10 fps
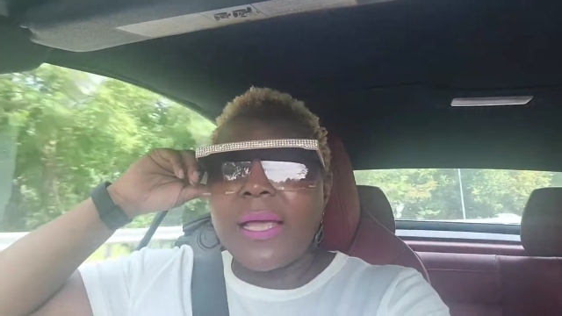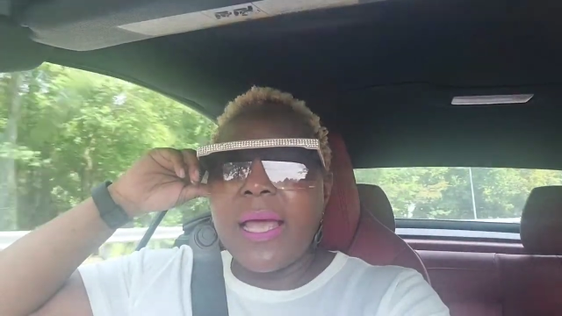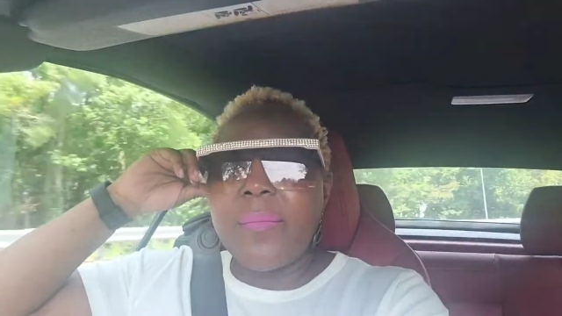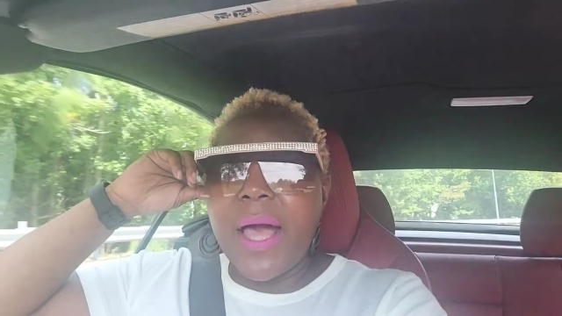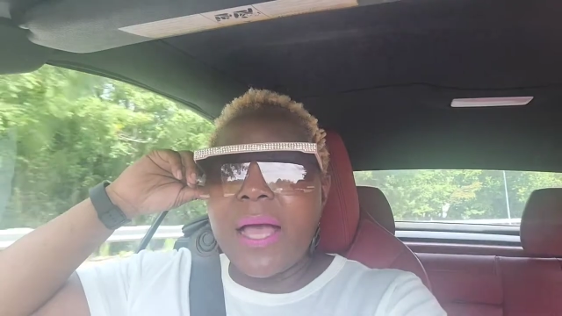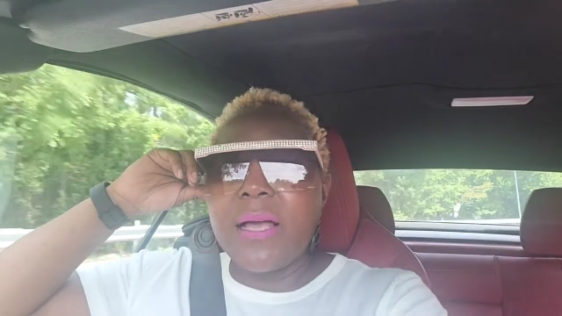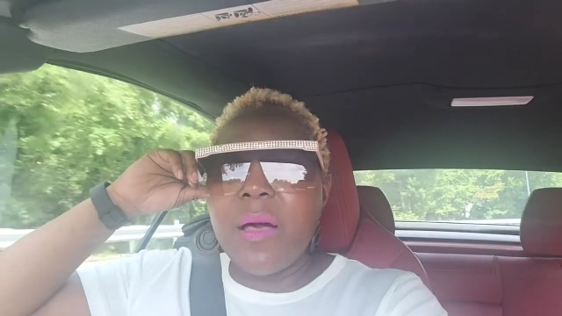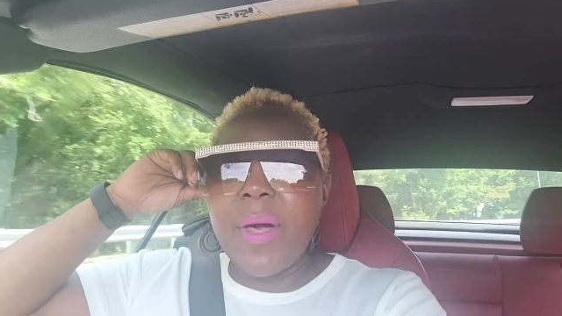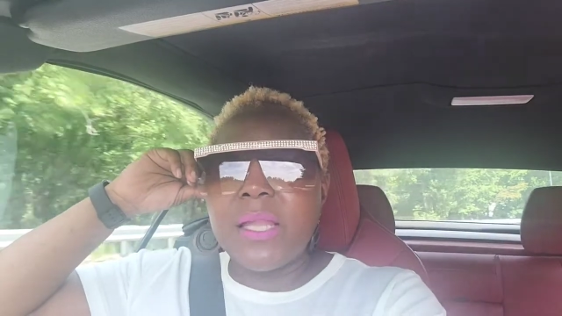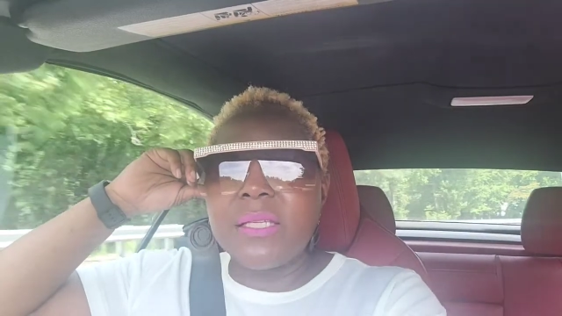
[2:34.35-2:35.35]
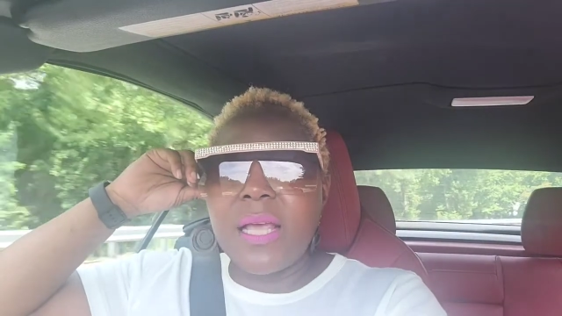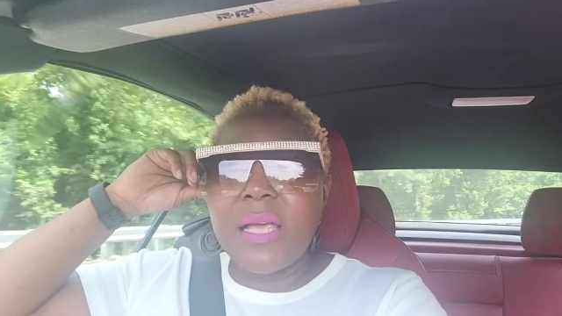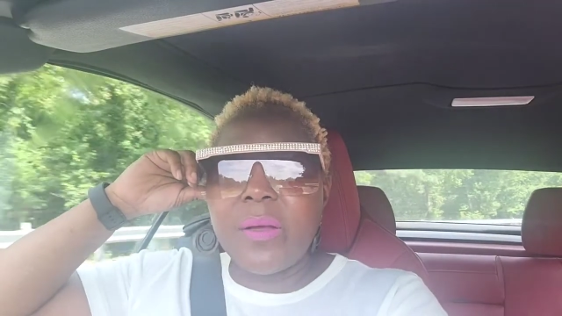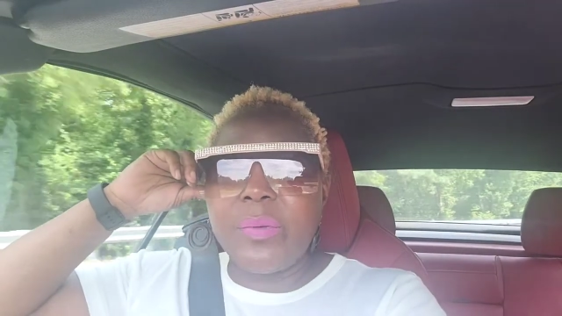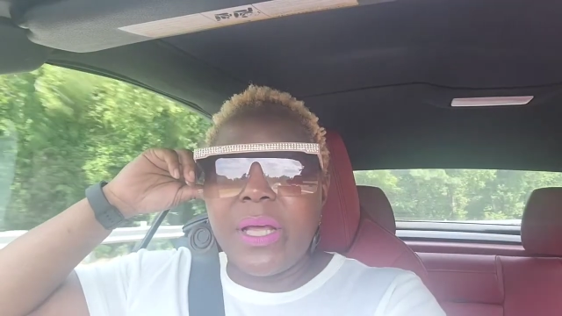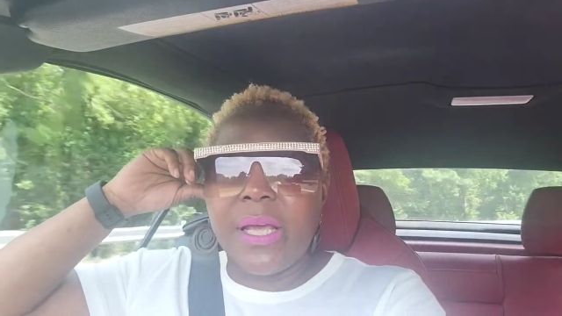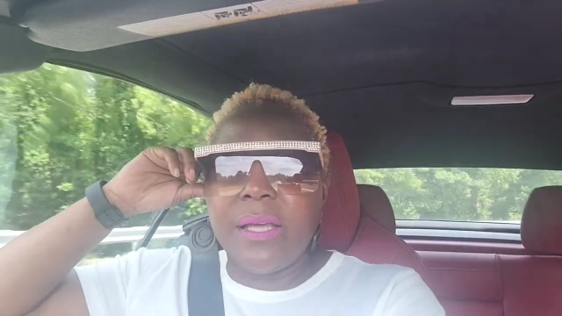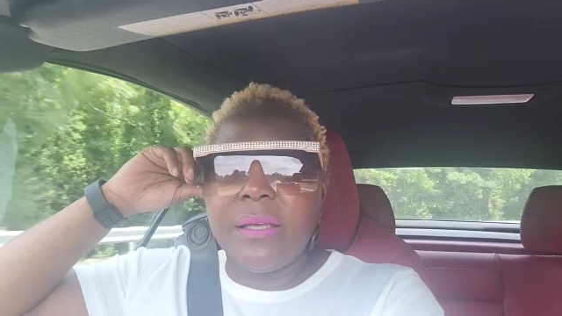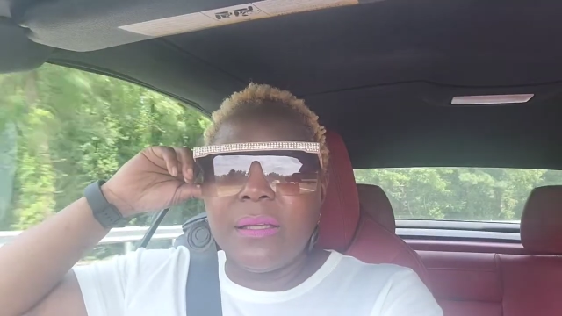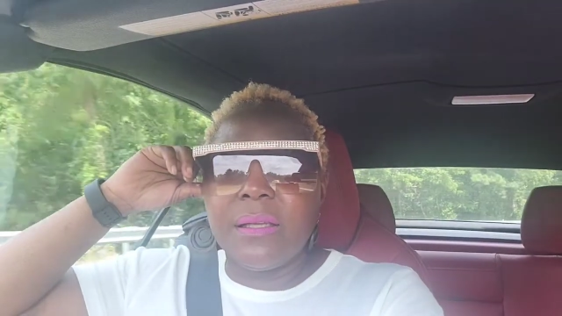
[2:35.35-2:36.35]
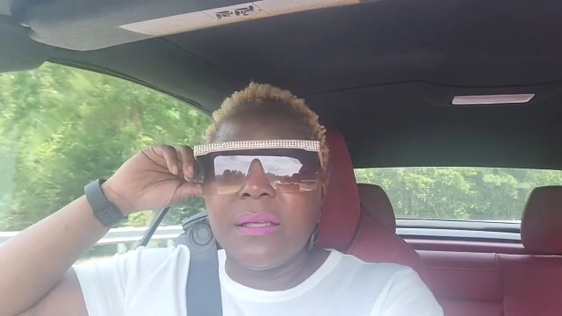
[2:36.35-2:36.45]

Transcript: I come I come out of take a plate